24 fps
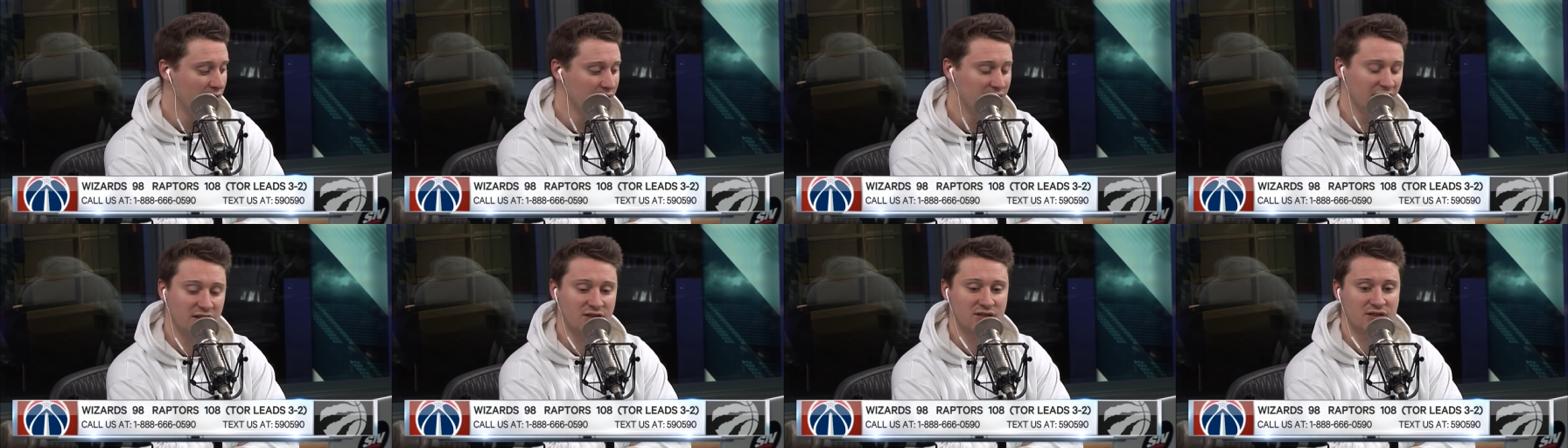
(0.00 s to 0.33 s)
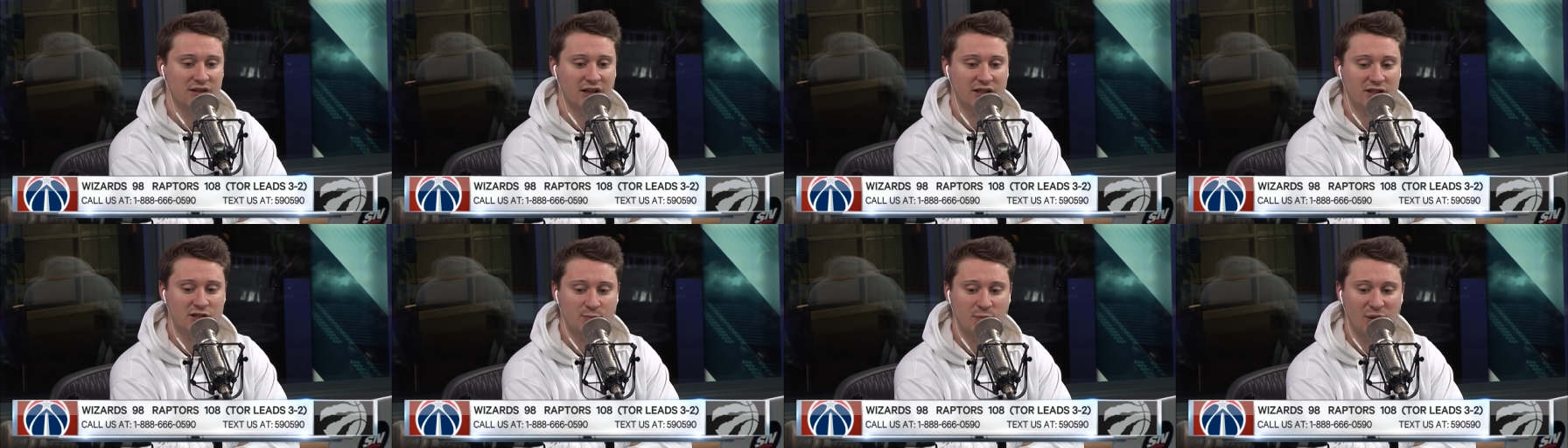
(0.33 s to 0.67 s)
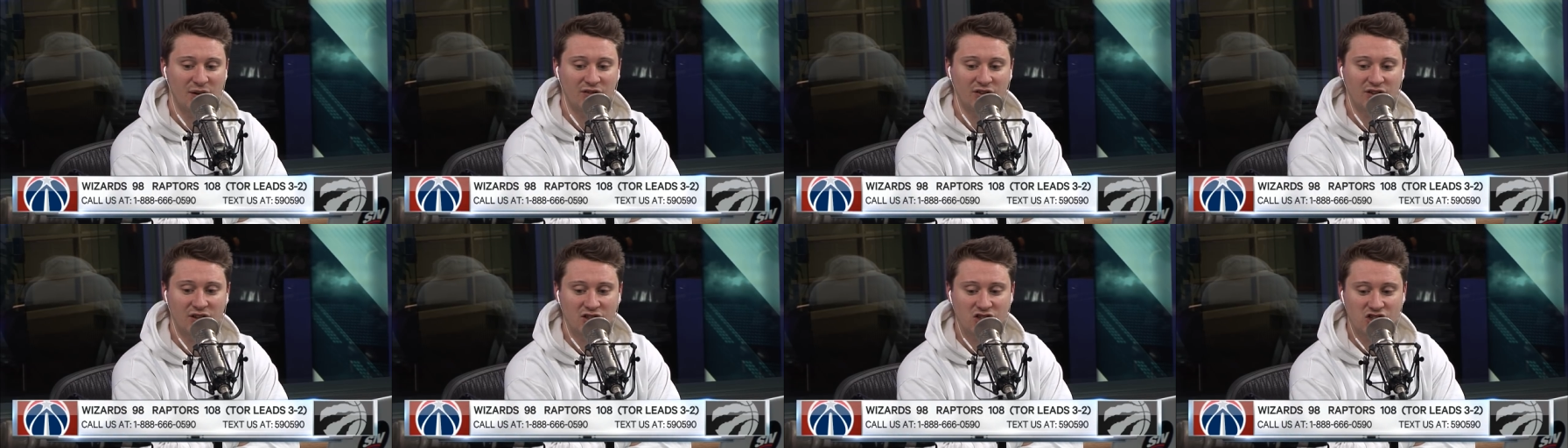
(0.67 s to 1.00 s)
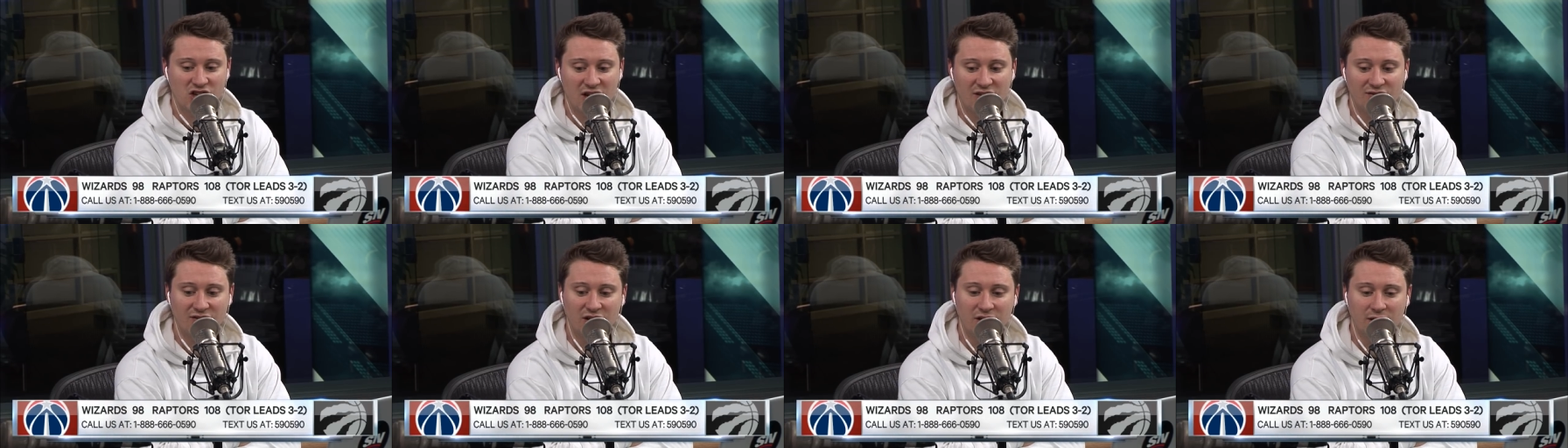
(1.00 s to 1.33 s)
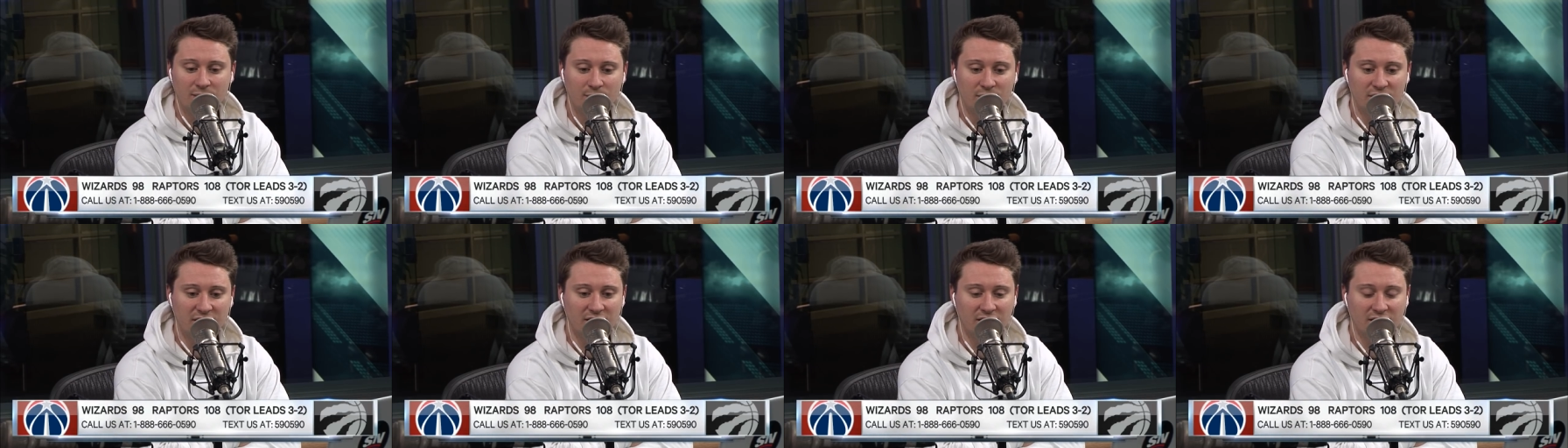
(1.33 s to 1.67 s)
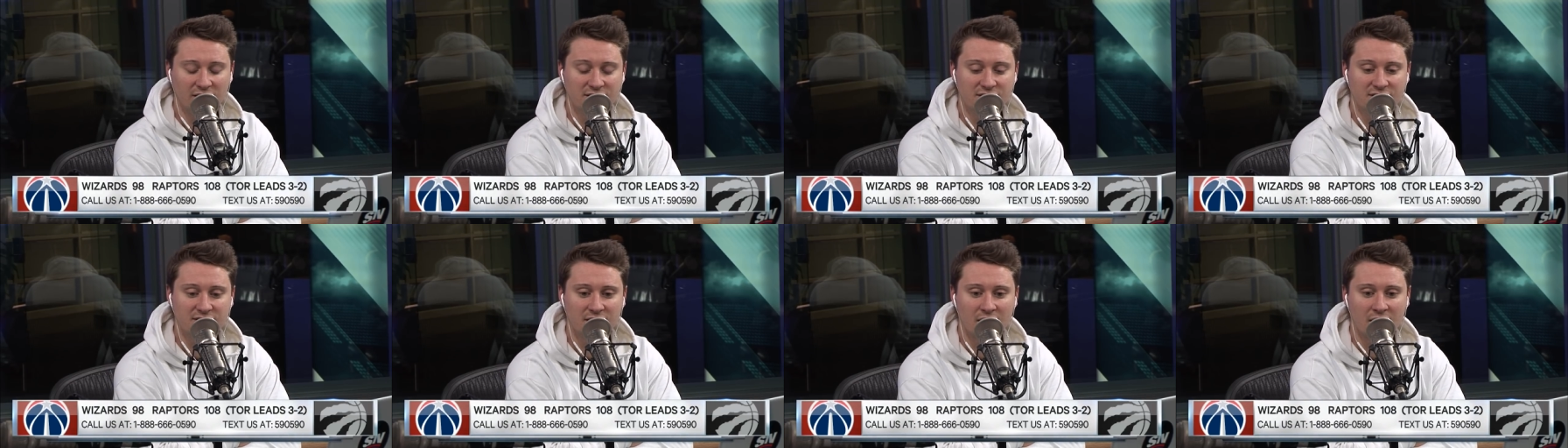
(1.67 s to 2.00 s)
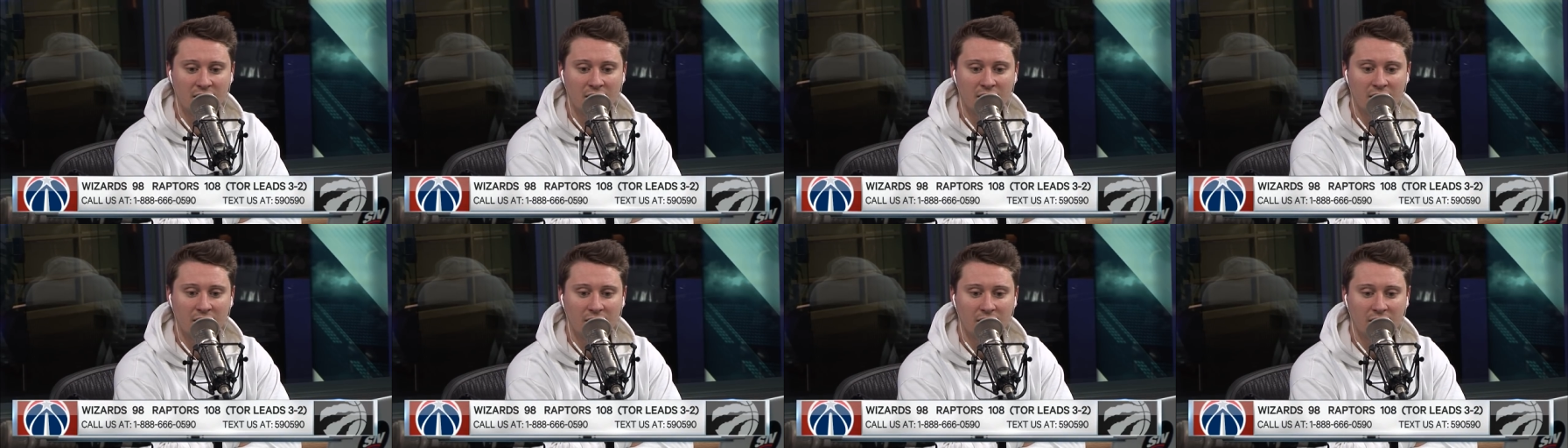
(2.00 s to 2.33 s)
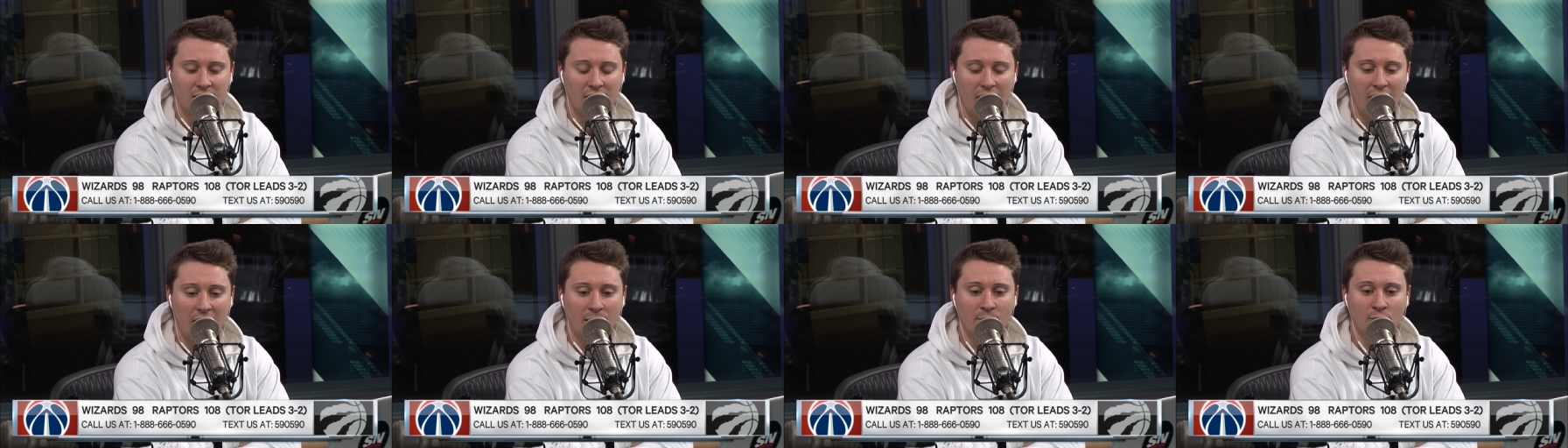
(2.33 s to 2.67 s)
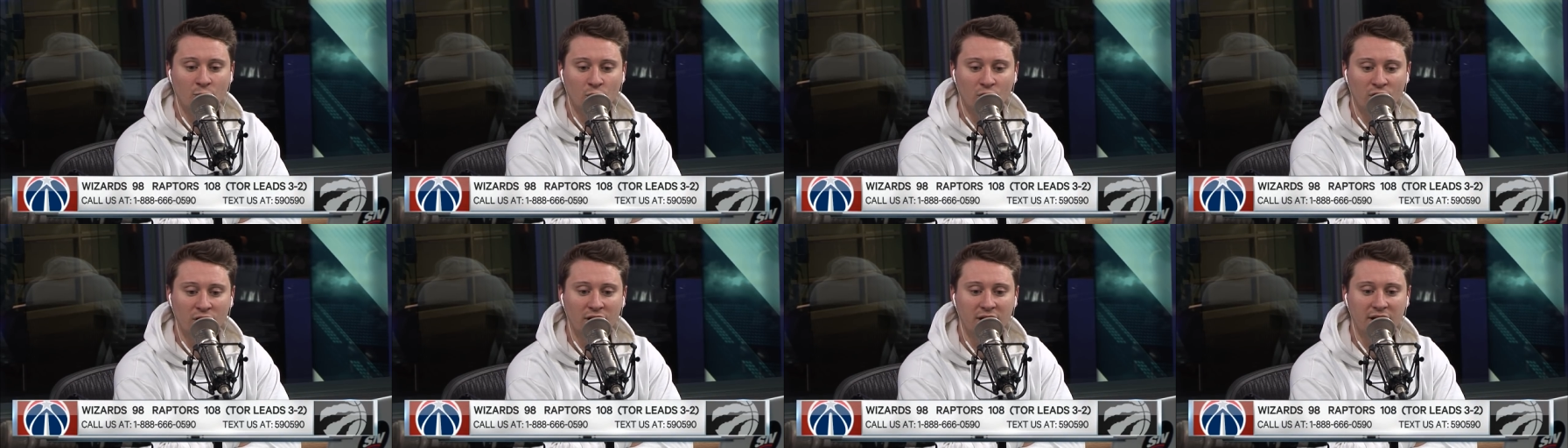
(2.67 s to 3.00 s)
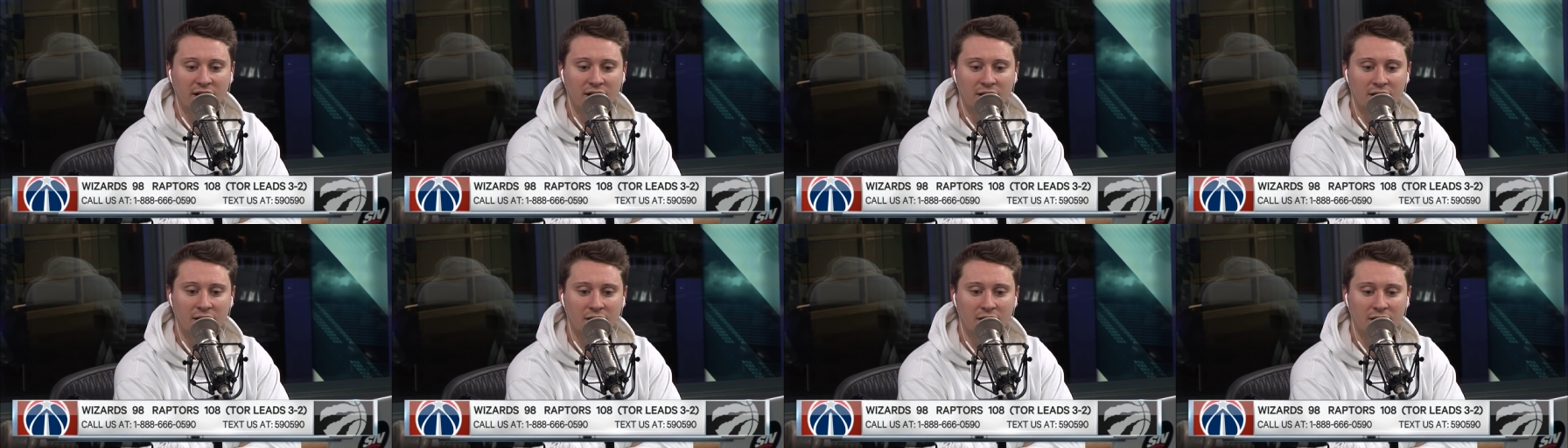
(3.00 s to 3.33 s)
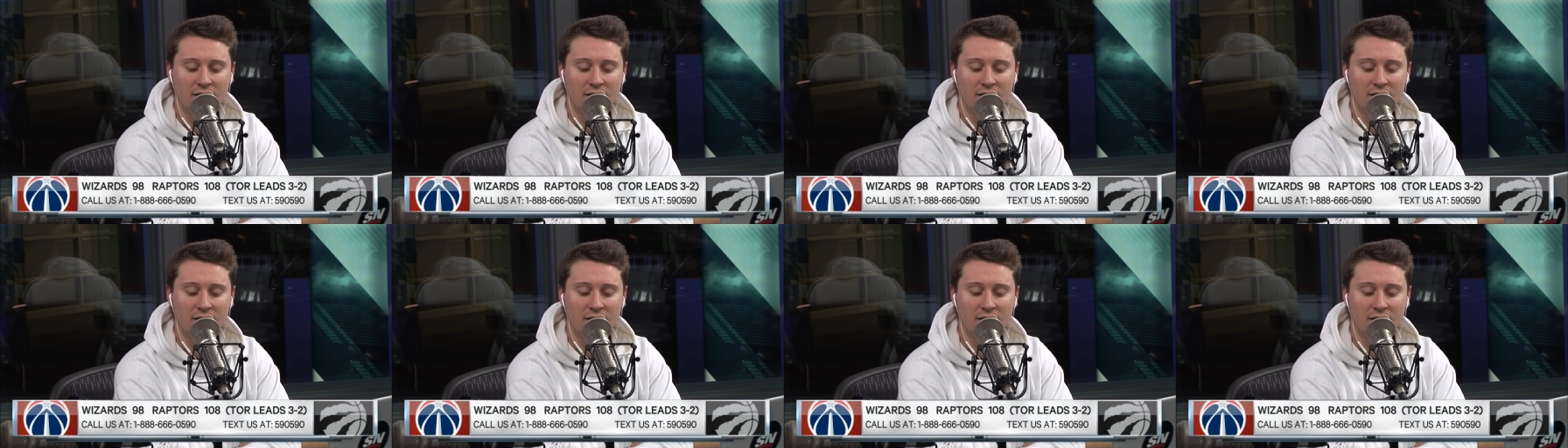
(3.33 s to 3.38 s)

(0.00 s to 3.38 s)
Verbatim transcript: Let's let's pivot to JV because I'm really